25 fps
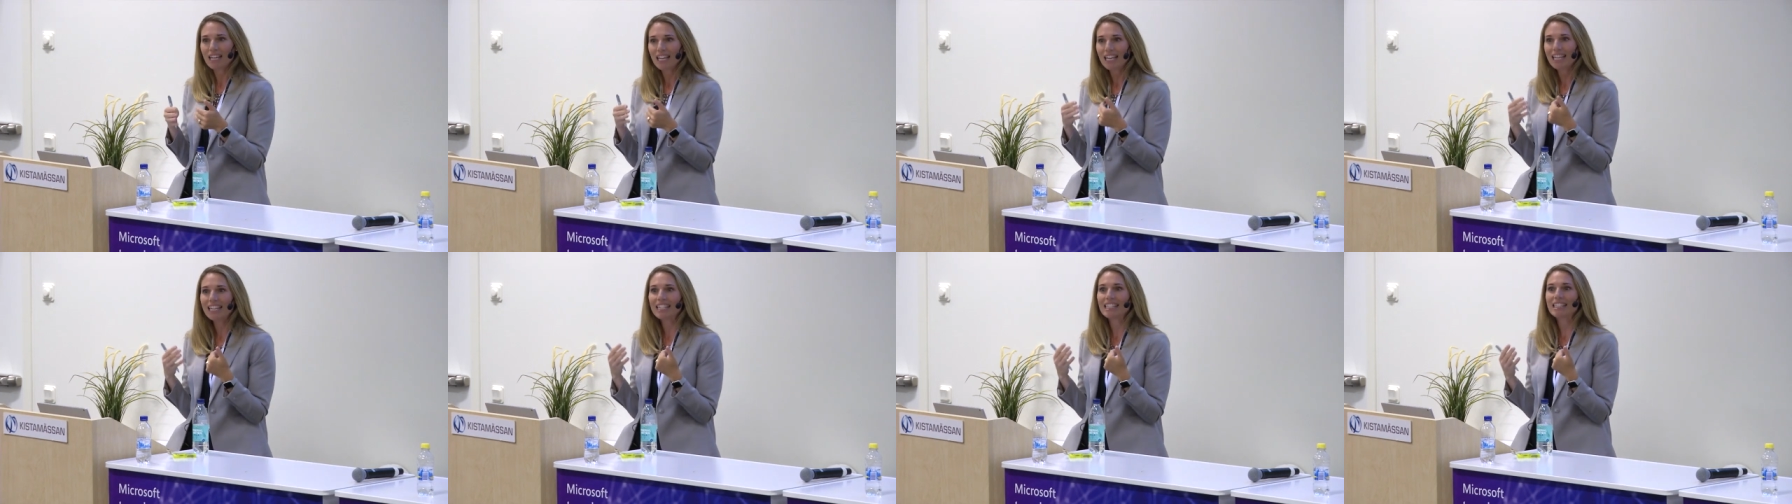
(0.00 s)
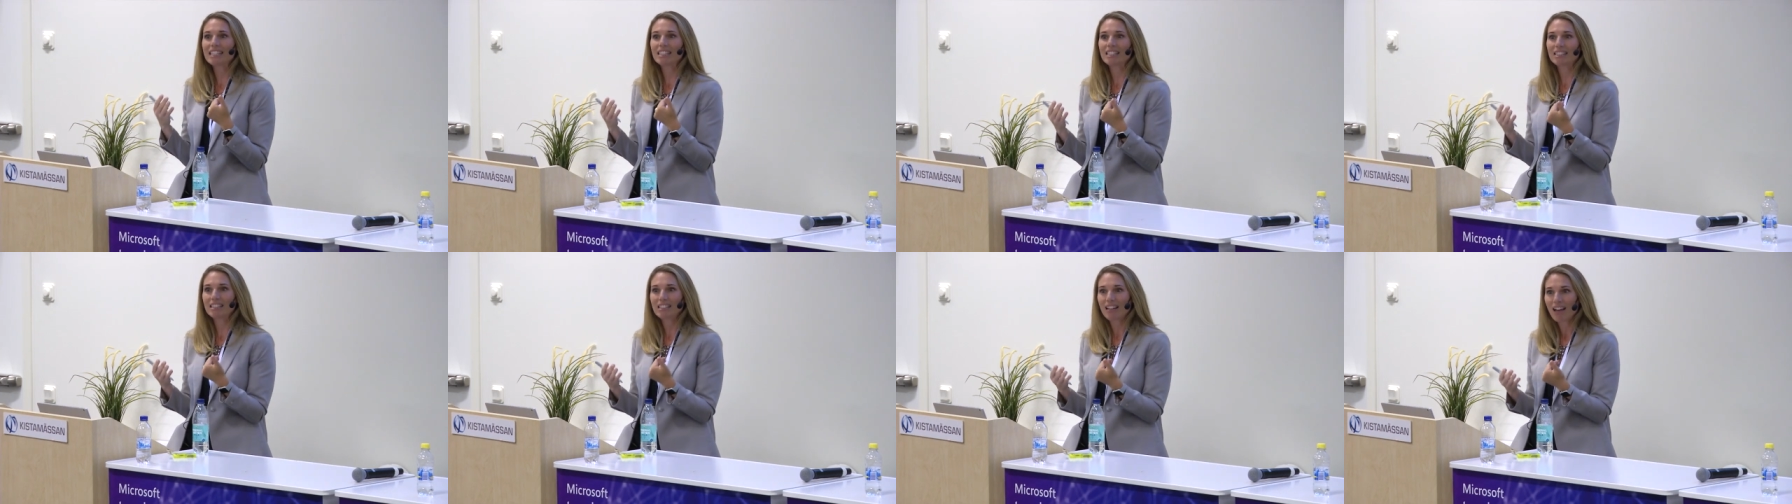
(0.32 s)

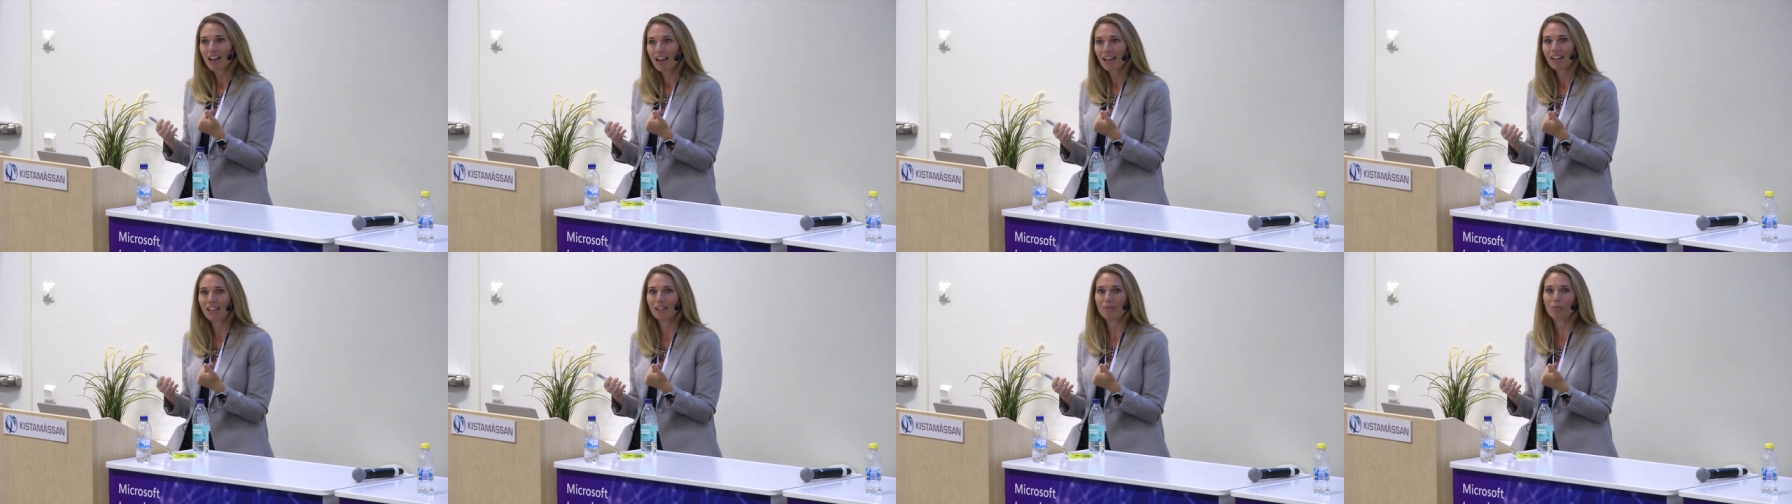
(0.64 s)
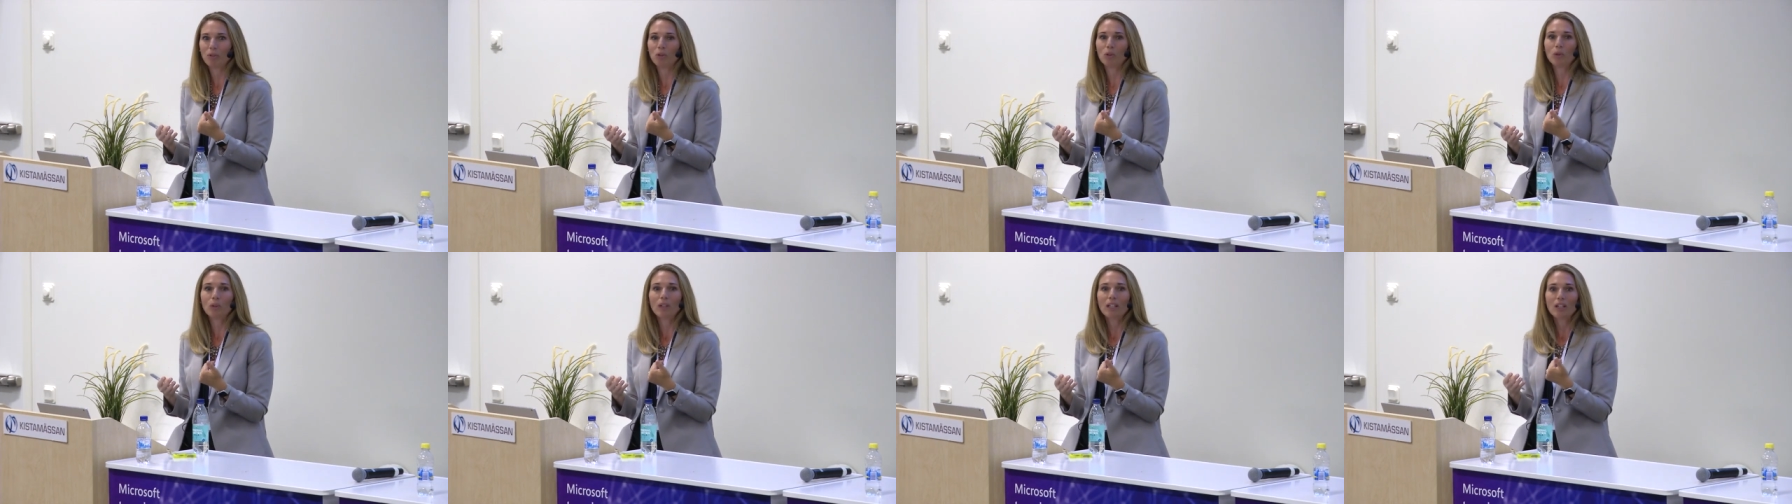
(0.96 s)
takes time
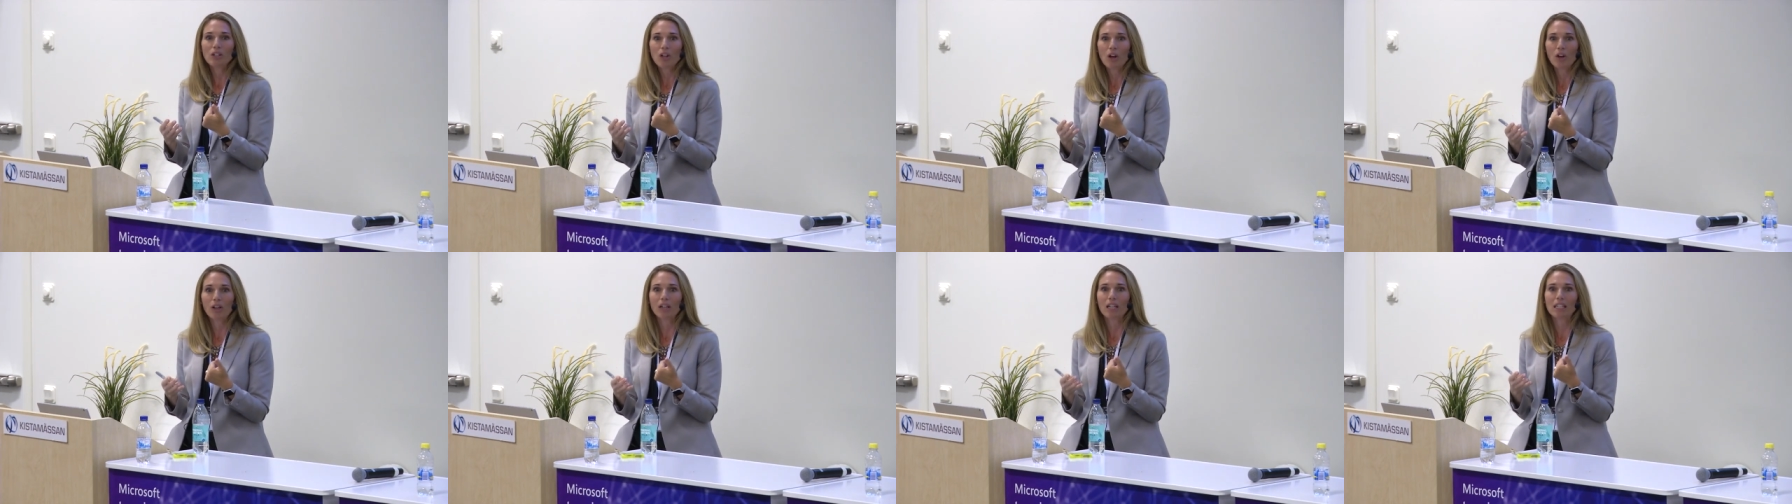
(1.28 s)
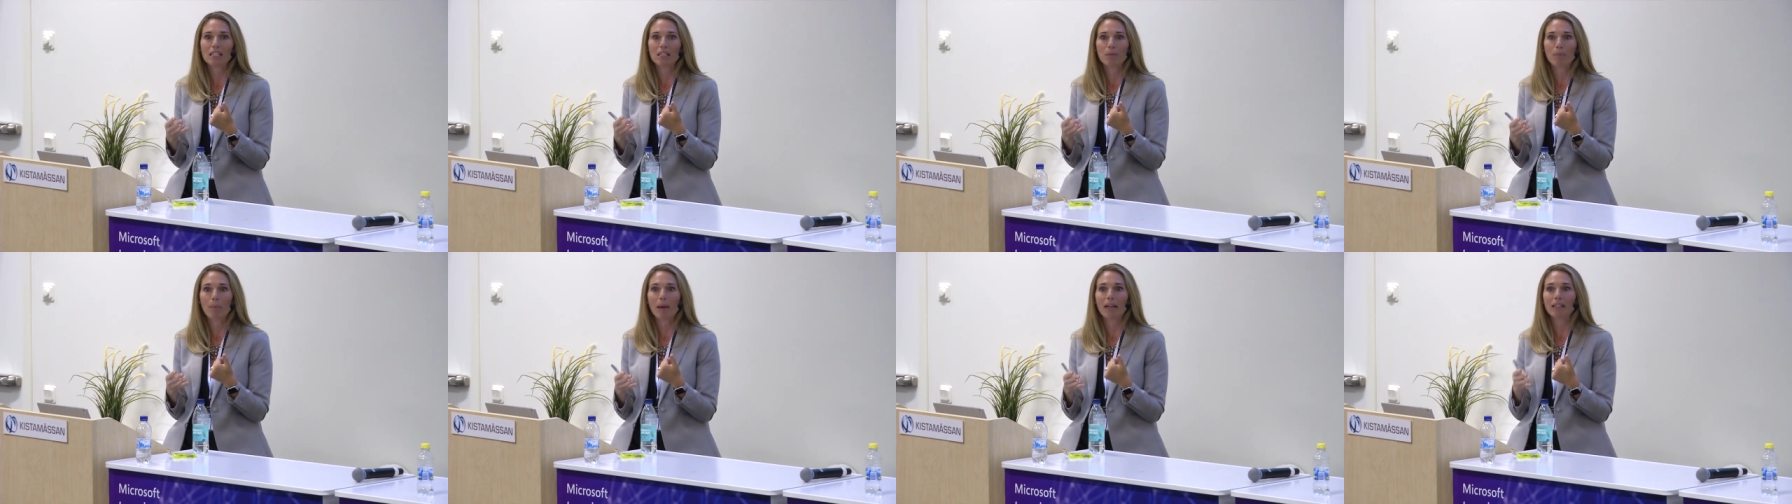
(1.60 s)
you cannot
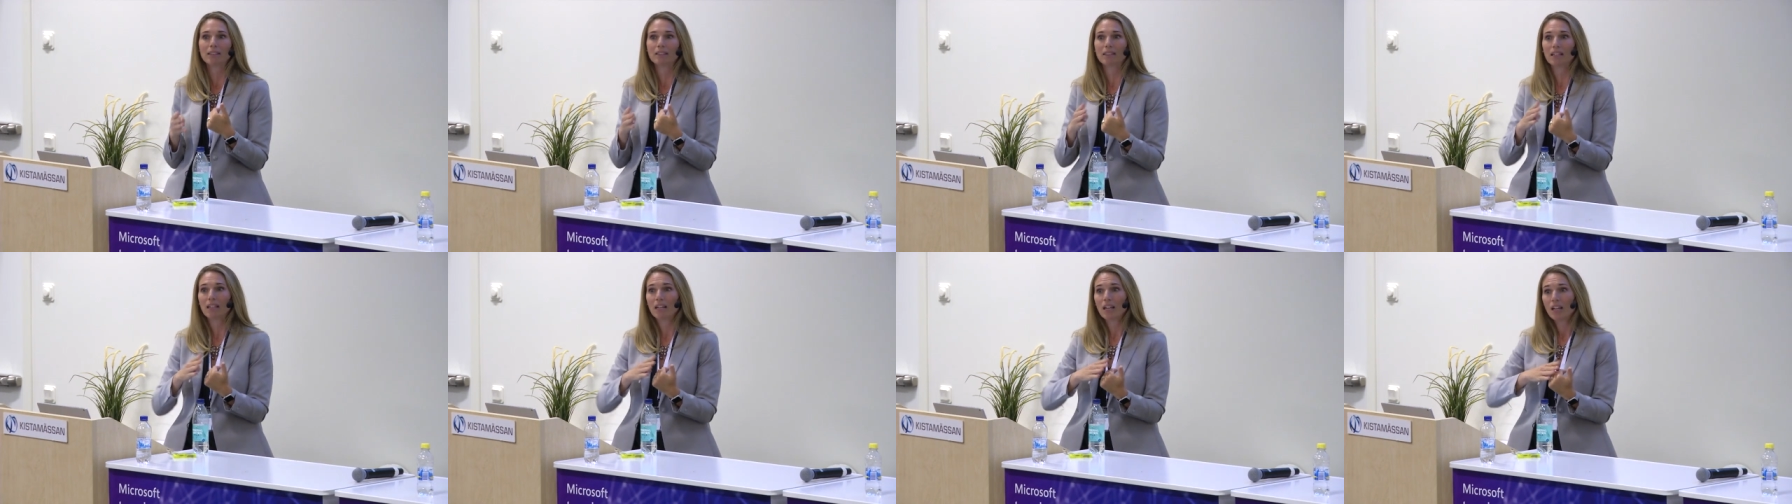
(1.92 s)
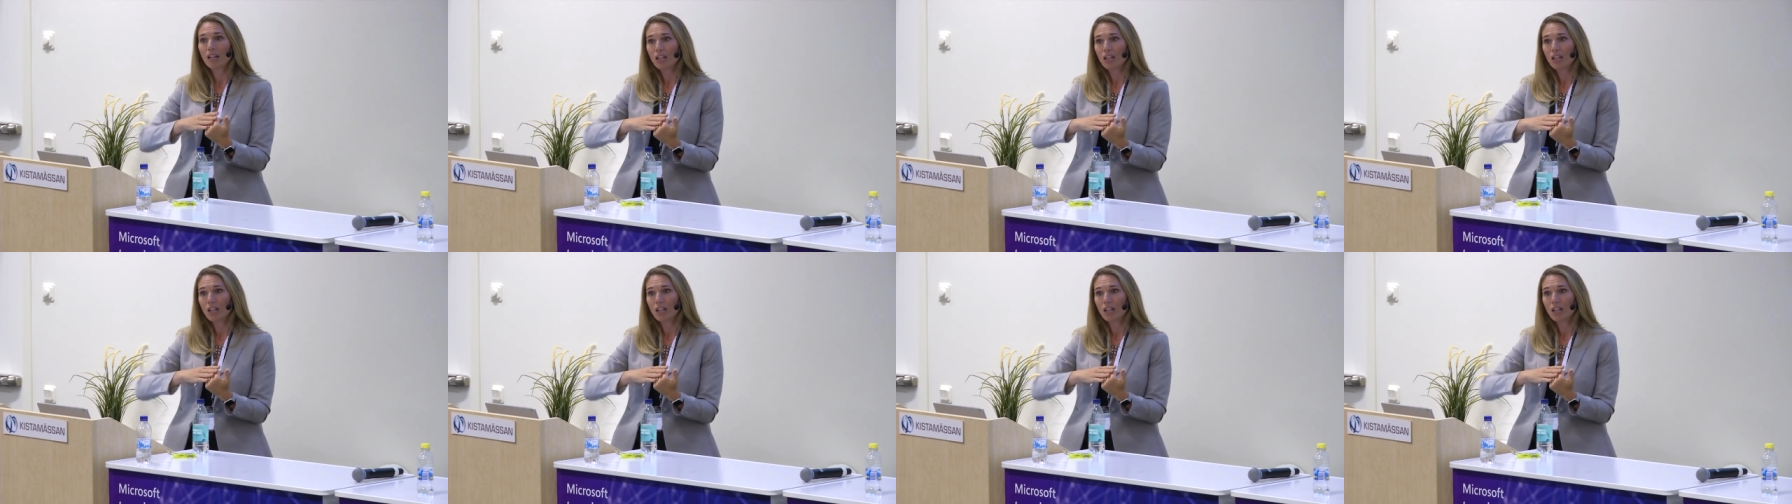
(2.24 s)
expect